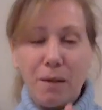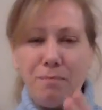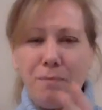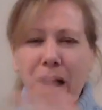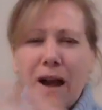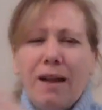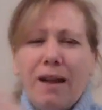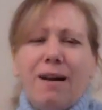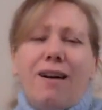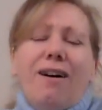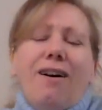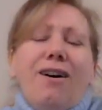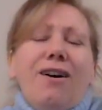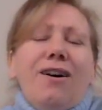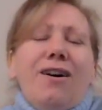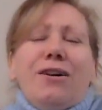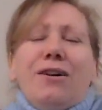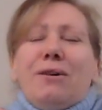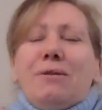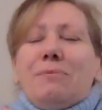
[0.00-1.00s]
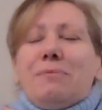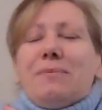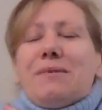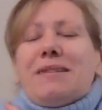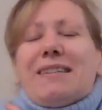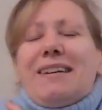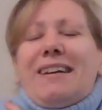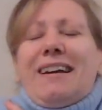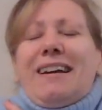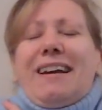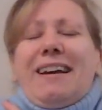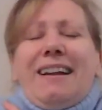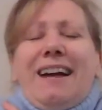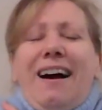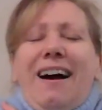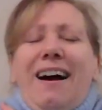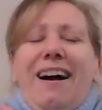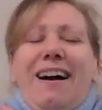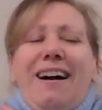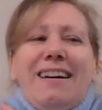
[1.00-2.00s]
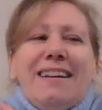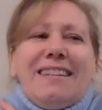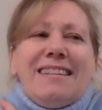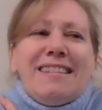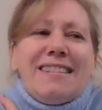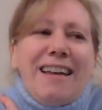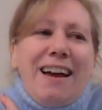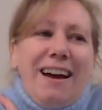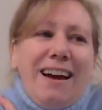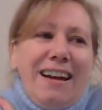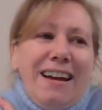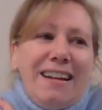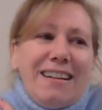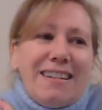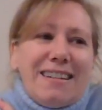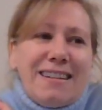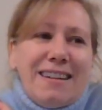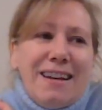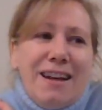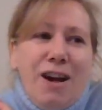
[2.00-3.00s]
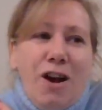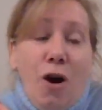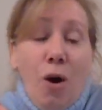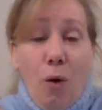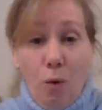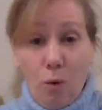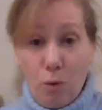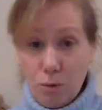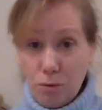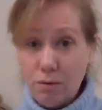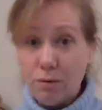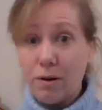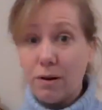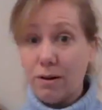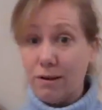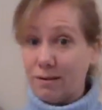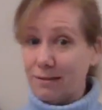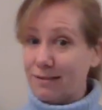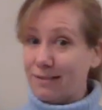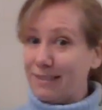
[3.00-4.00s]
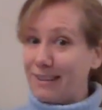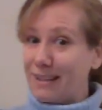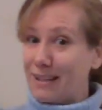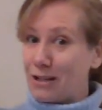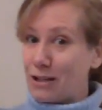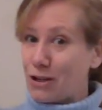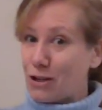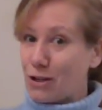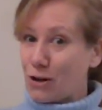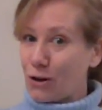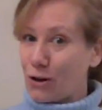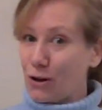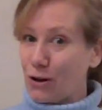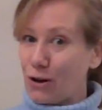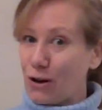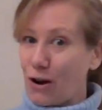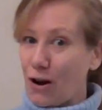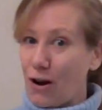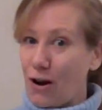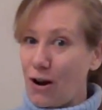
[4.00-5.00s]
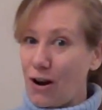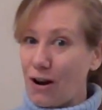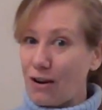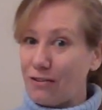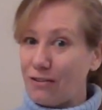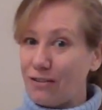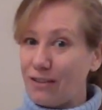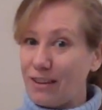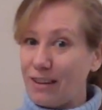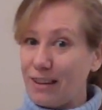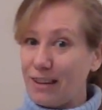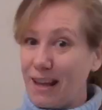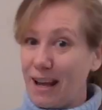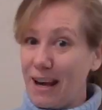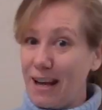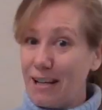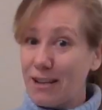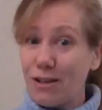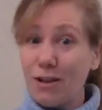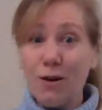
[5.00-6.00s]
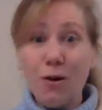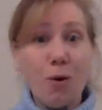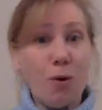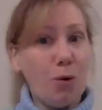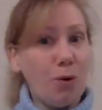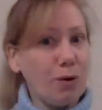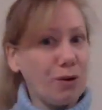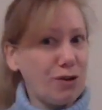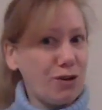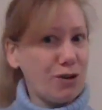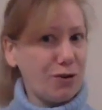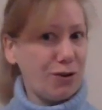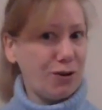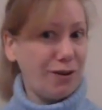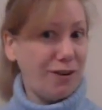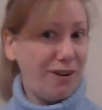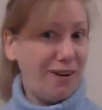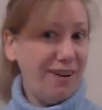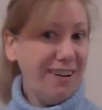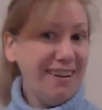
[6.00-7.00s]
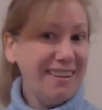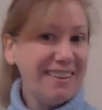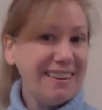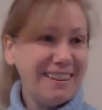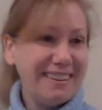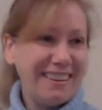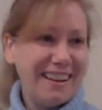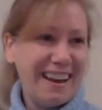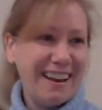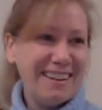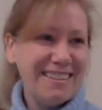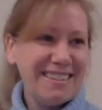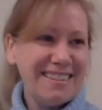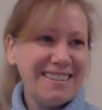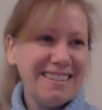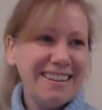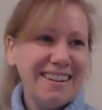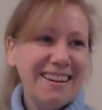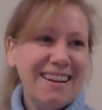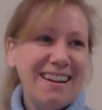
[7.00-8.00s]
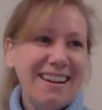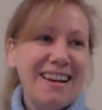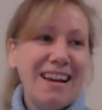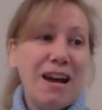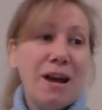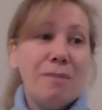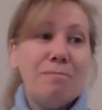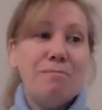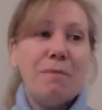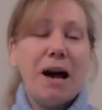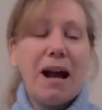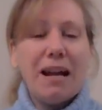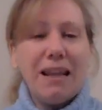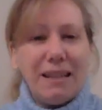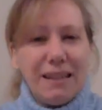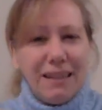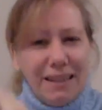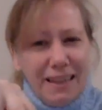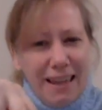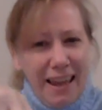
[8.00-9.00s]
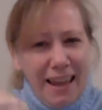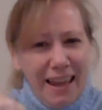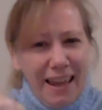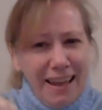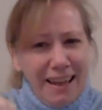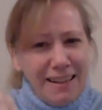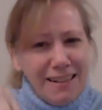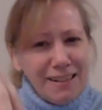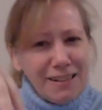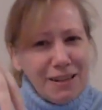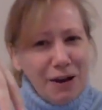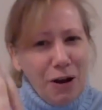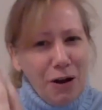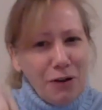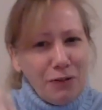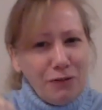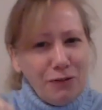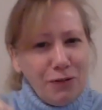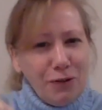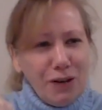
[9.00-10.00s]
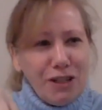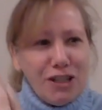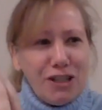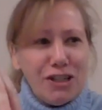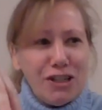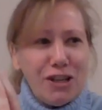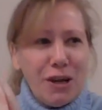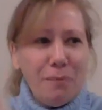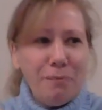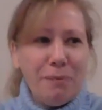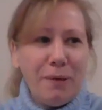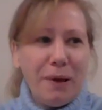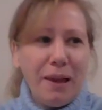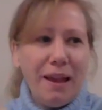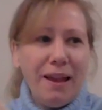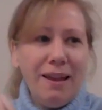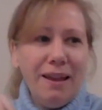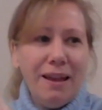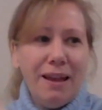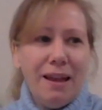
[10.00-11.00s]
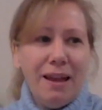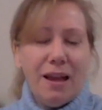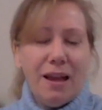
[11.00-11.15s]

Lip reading: My arms can hug tight or can turn off the light or turn on the light. My legs are for jumping.